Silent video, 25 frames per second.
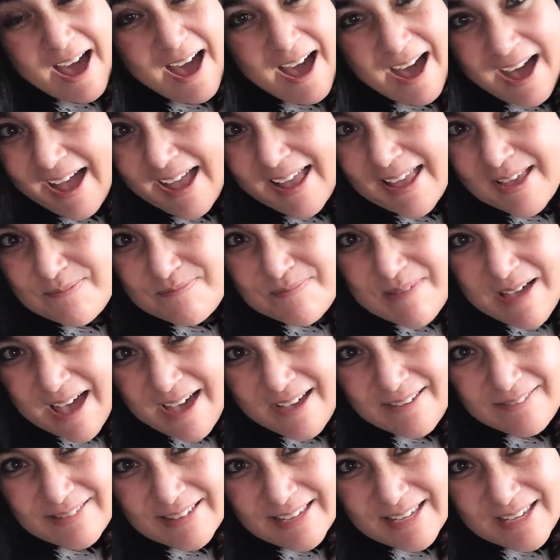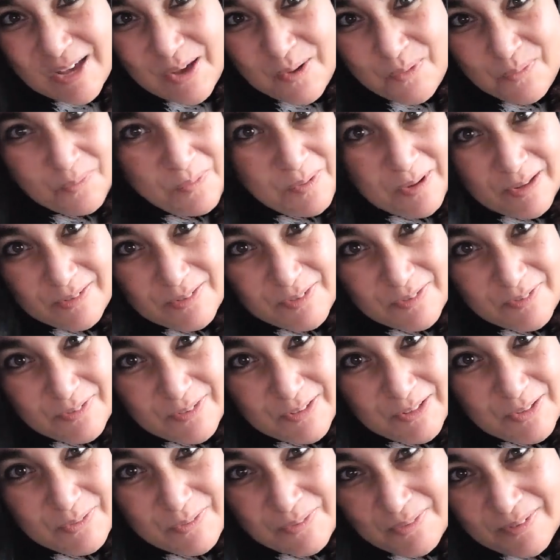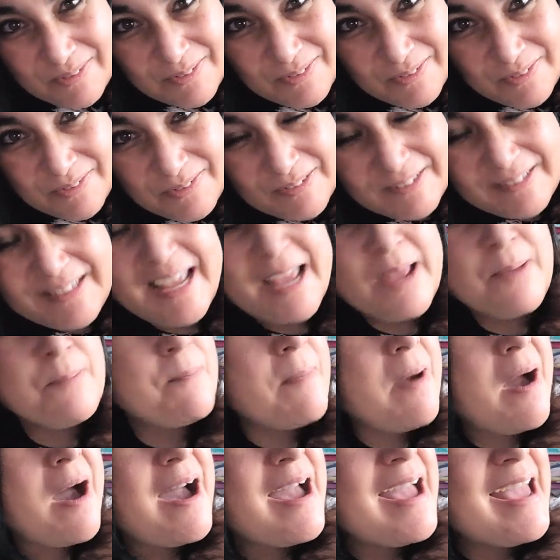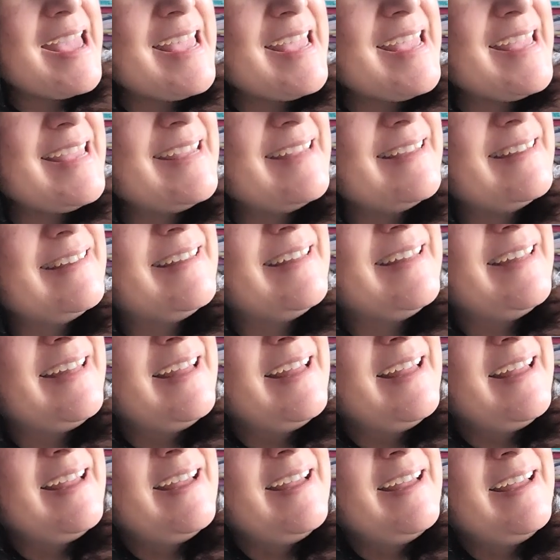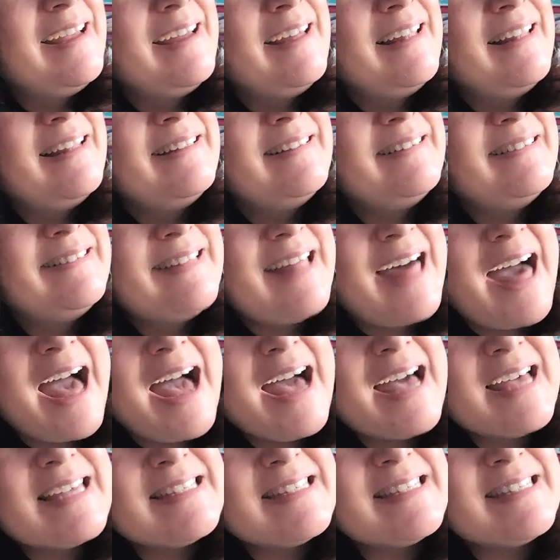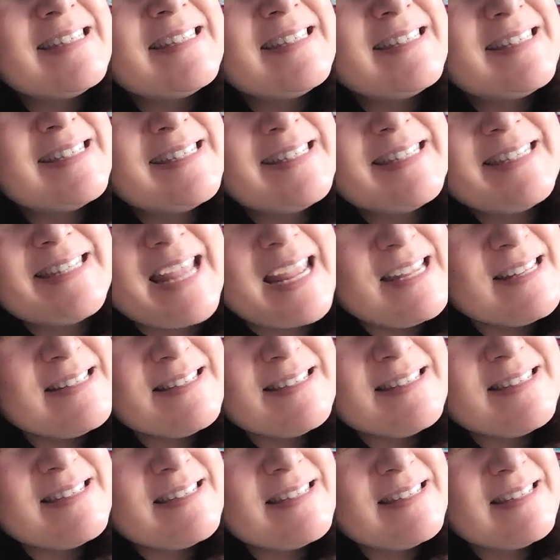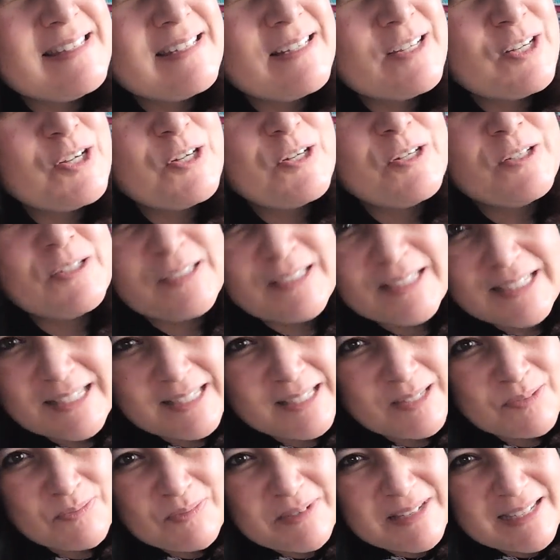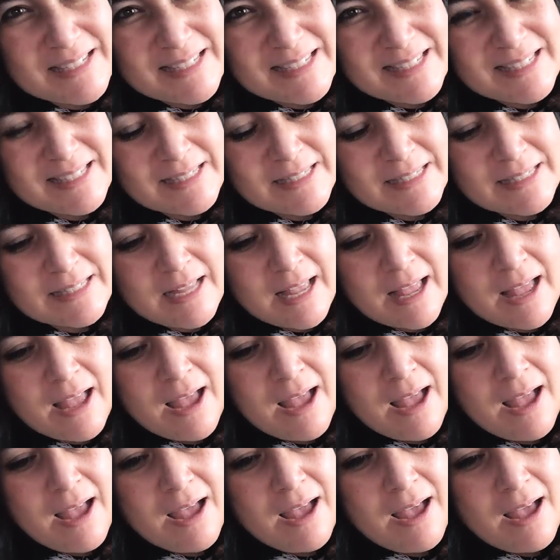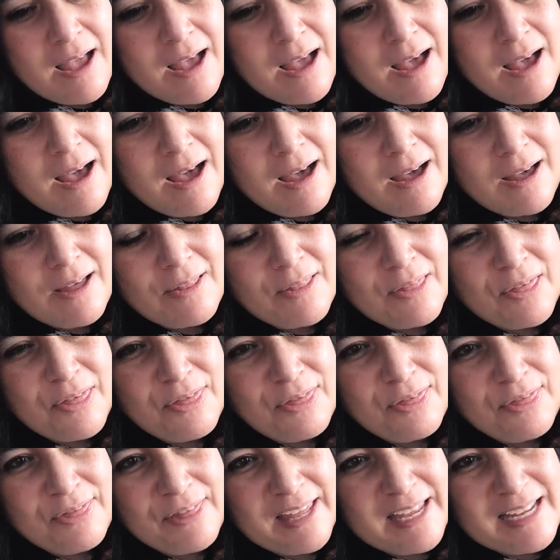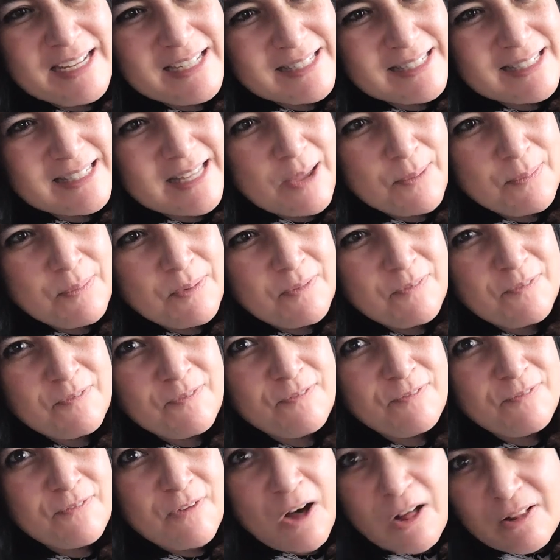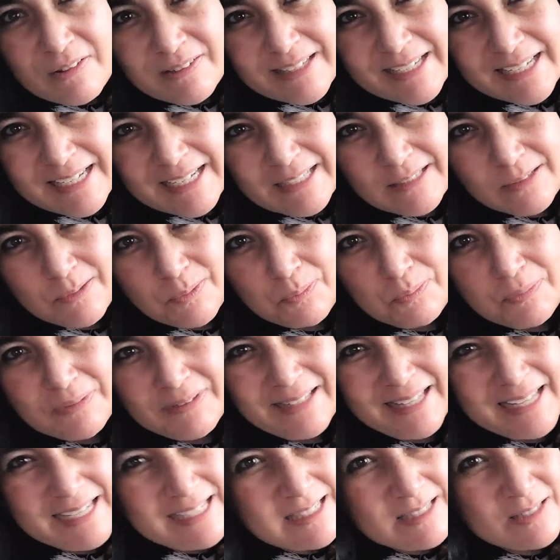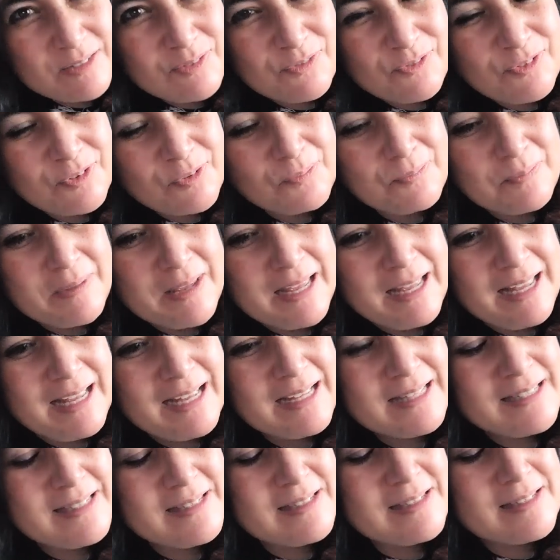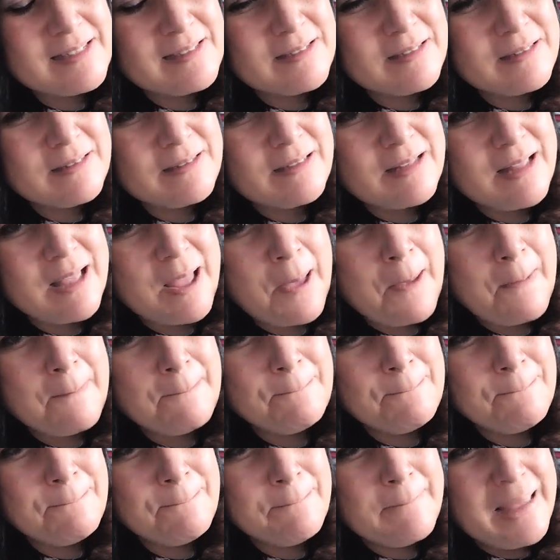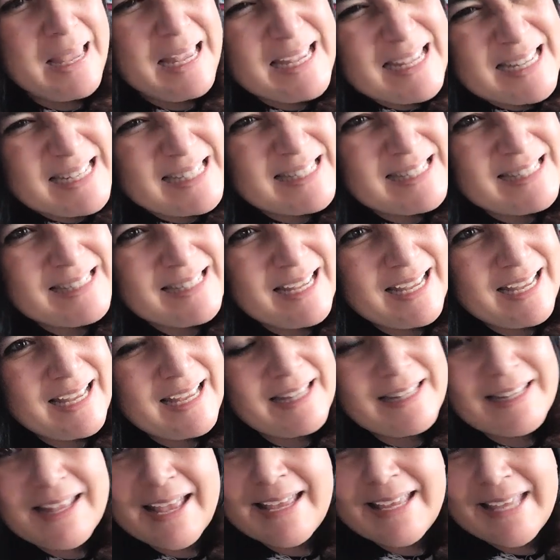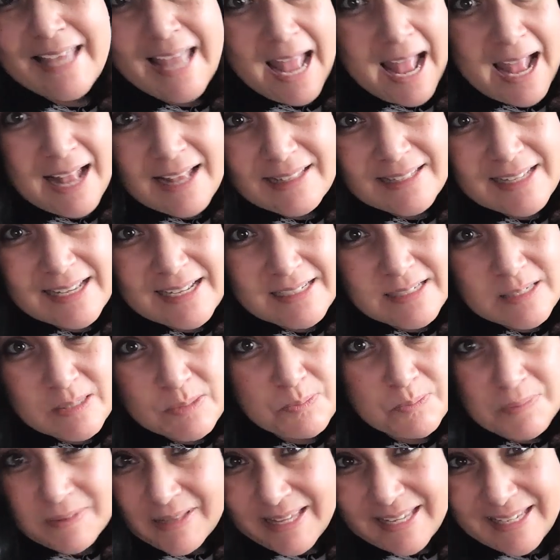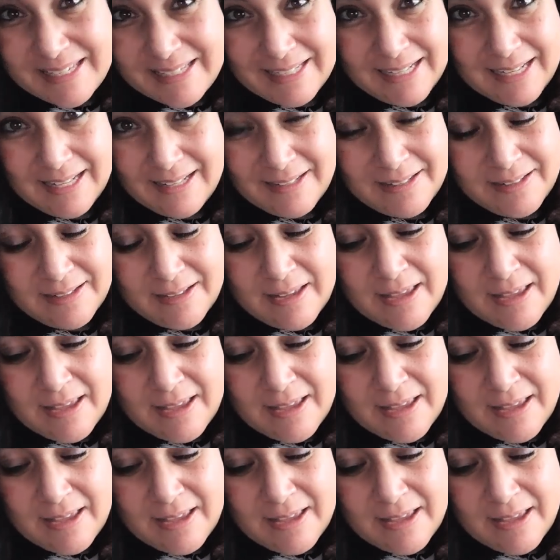I am having a wonderful, wonderful day. My last since Christmas, things have been falling into place for me. It's amazing, and I can't explain it.